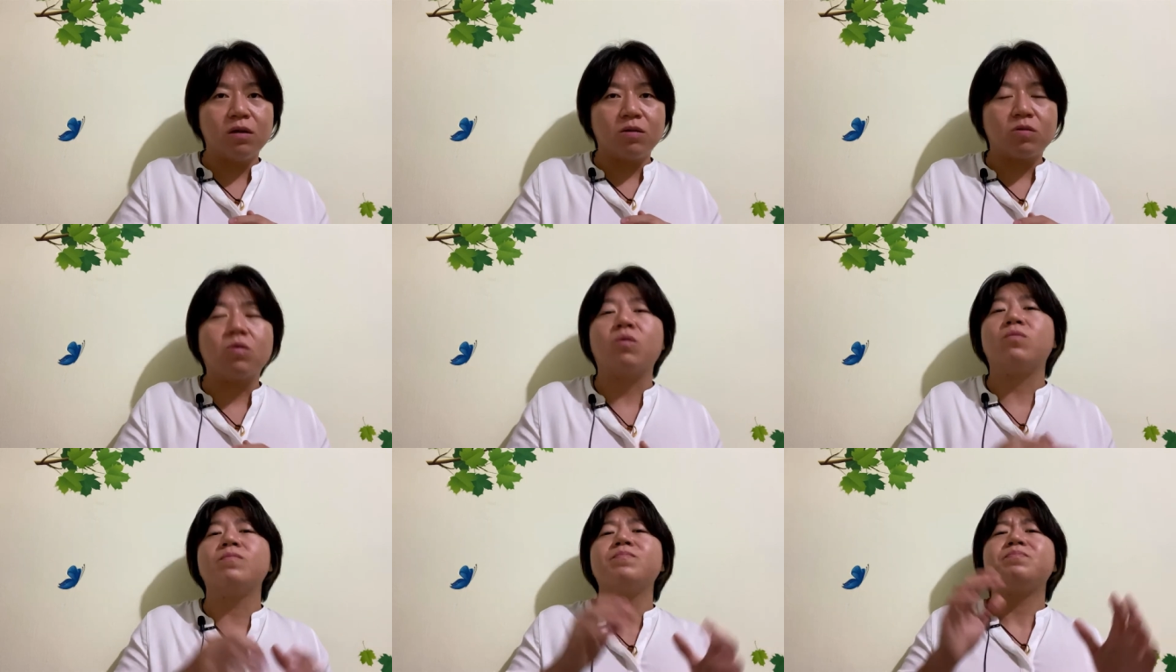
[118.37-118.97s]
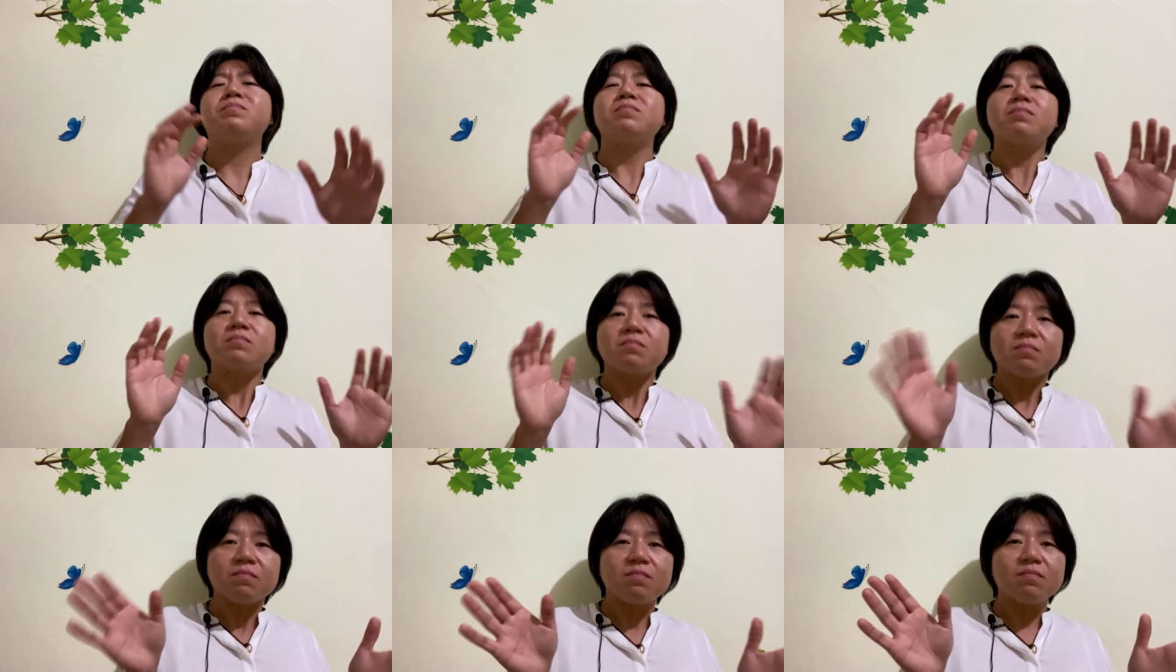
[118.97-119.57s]
So
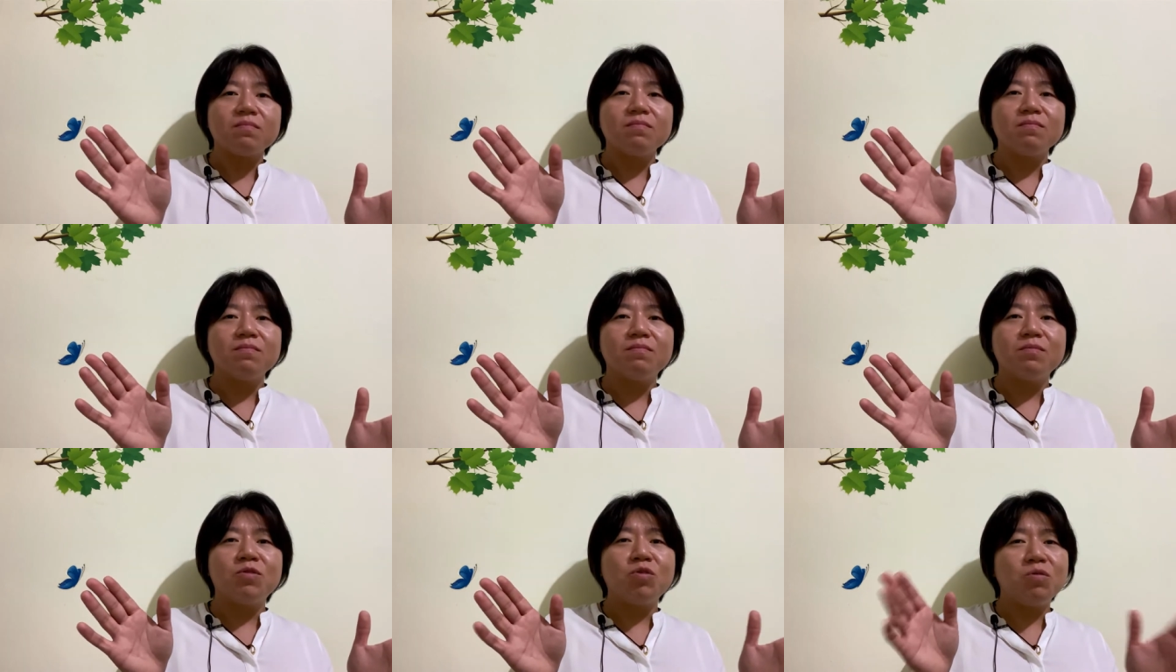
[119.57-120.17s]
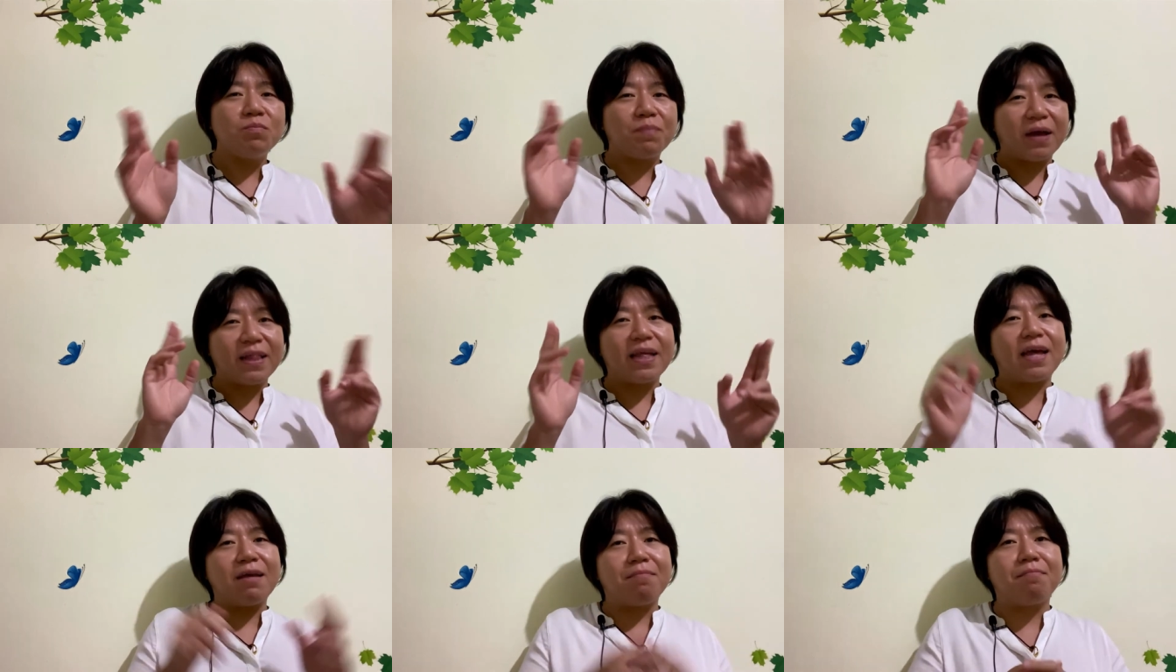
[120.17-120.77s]
do bear
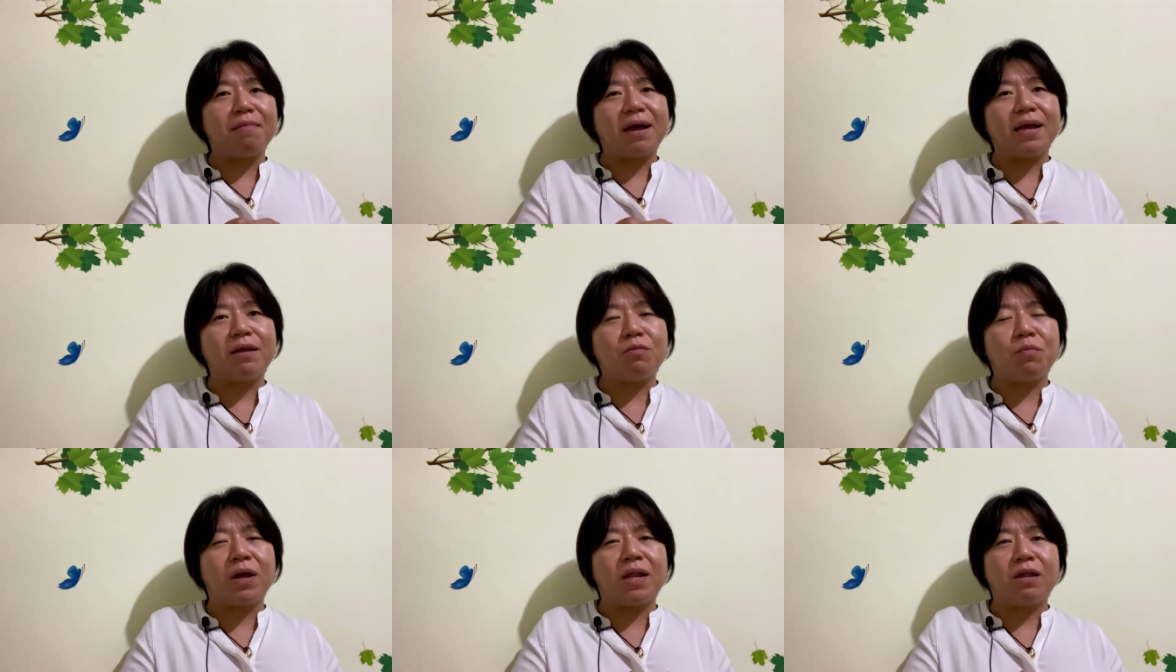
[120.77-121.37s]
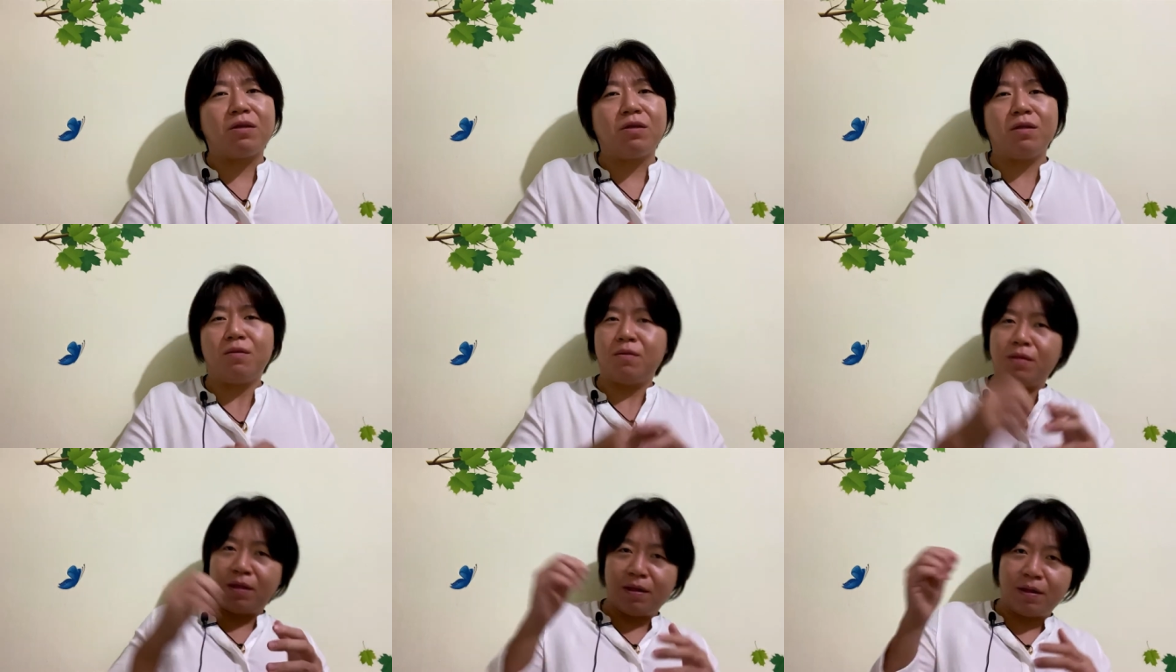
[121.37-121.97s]
that in mind when
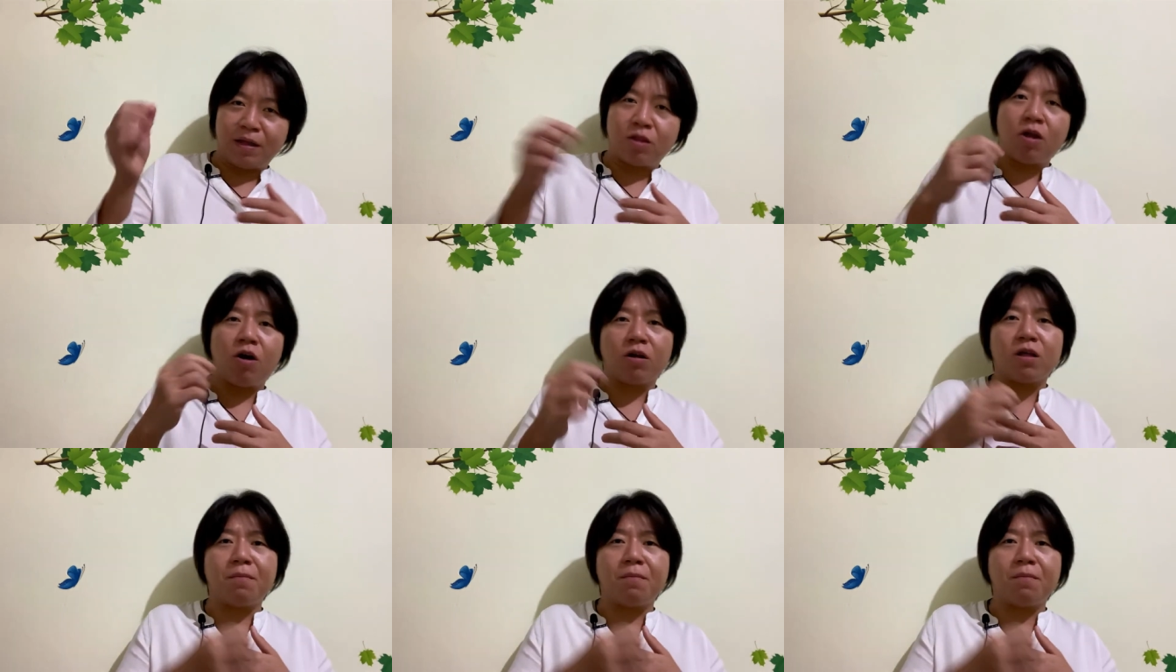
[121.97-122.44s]
you talk